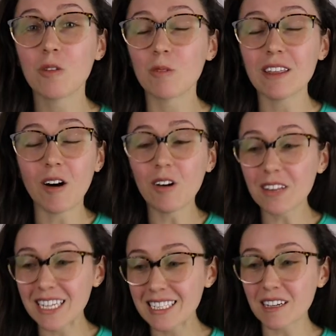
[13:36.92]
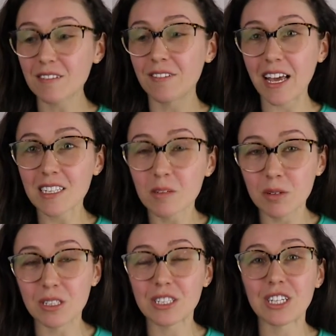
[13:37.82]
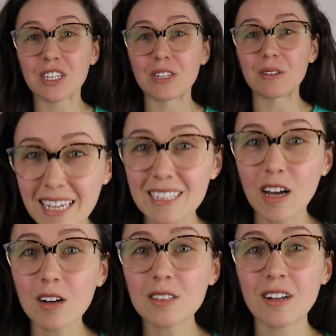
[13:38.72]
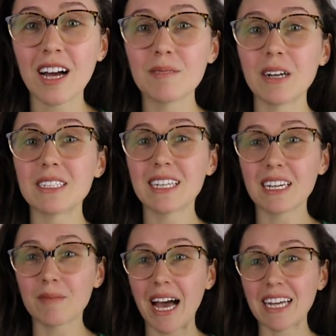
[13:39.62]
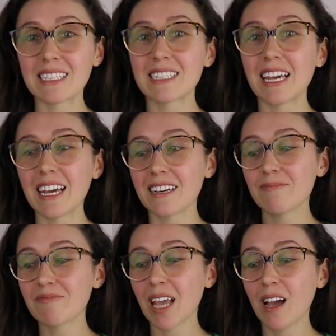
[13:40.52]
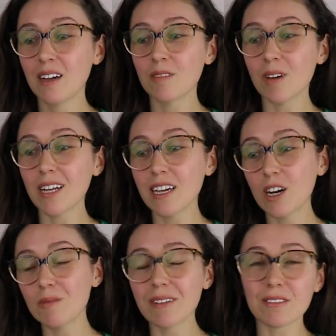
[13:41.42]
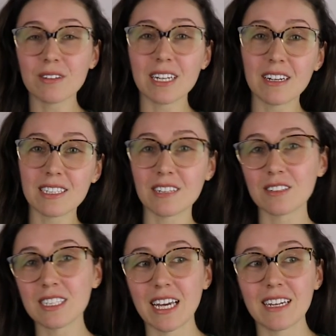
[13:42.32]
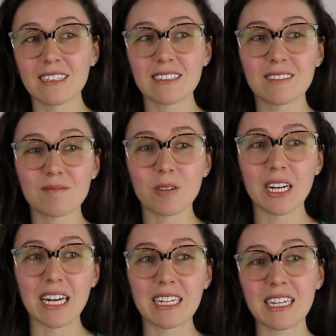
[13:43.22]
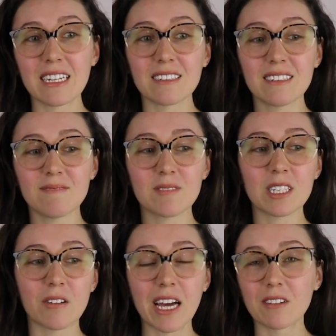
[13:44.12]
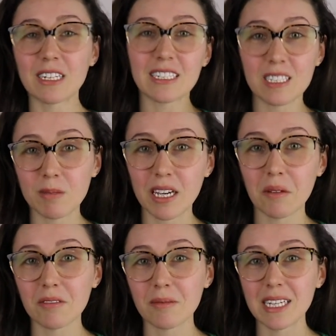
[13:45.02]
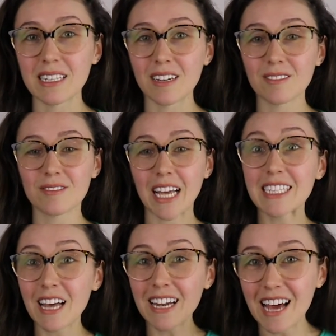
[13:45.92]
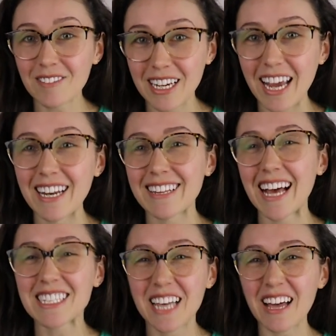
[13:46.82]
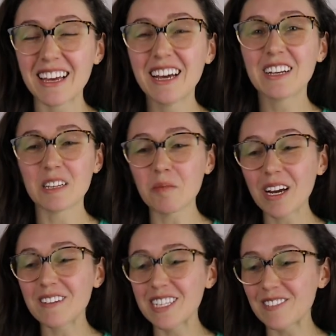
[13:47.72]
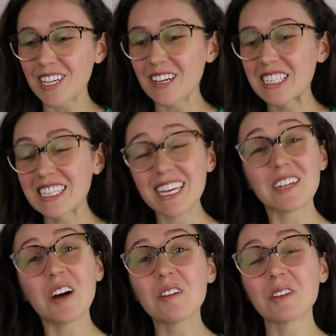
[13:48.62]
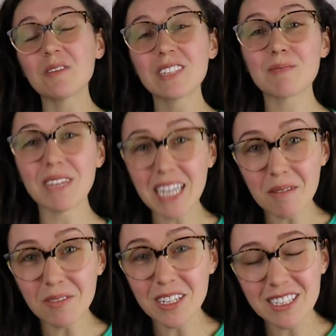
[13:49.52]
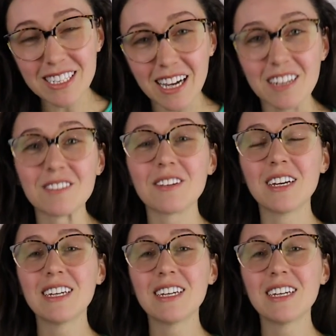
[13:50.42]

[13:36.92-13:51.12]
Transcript: with all that is available to you. And it's also not about sitting back and saying, well, I hope everyone else understands what I need, so I don't need to speak up for myself. That's not advocating. That's not the point of this video. Is to say, no, you speak up for yourself.